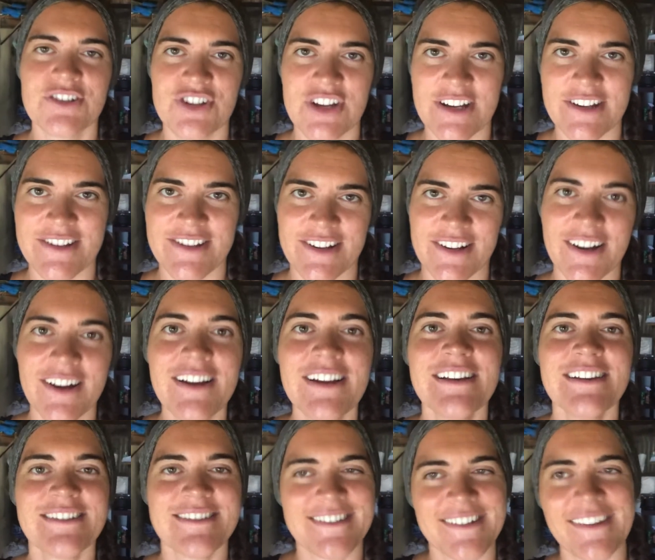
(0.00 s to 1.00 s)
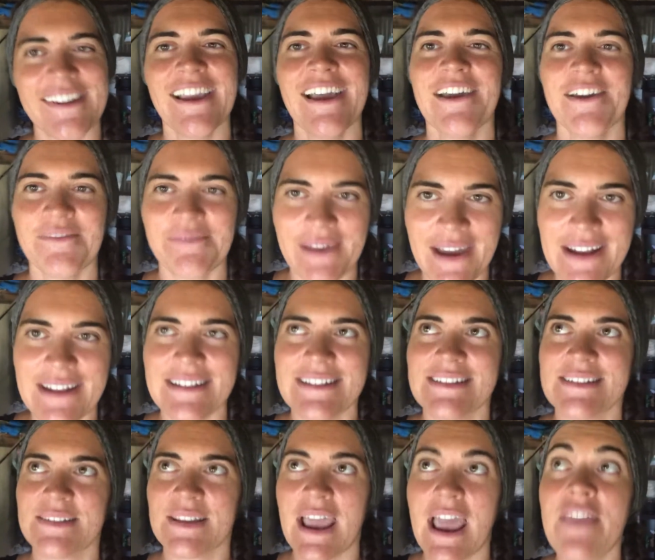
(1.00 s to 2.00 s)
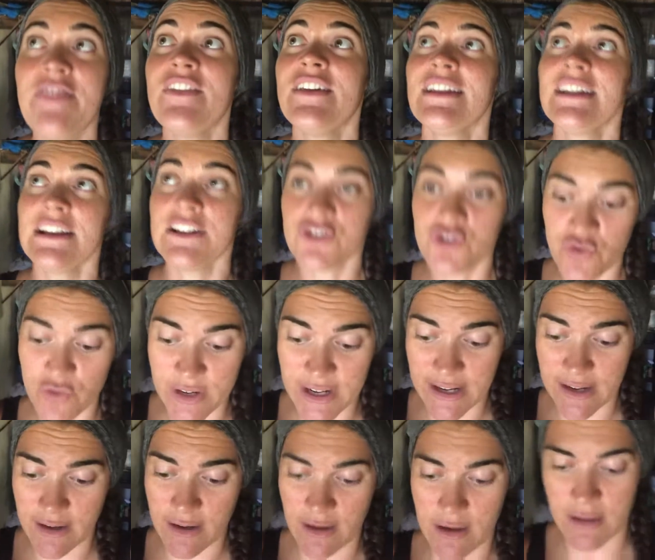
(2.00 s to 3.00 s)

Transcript: chaser. So yeah, that is, and then I drink